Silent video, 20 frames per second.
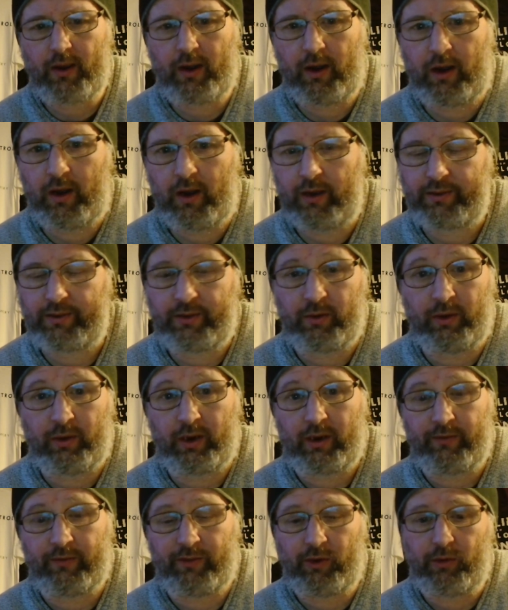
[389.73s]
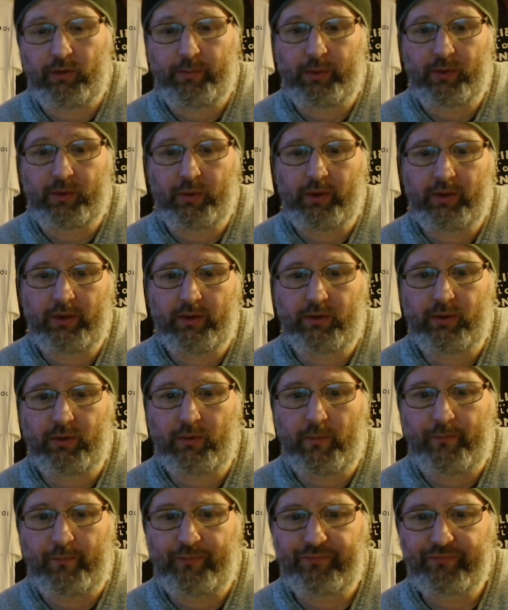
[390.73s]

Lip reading: I still get confused between the two.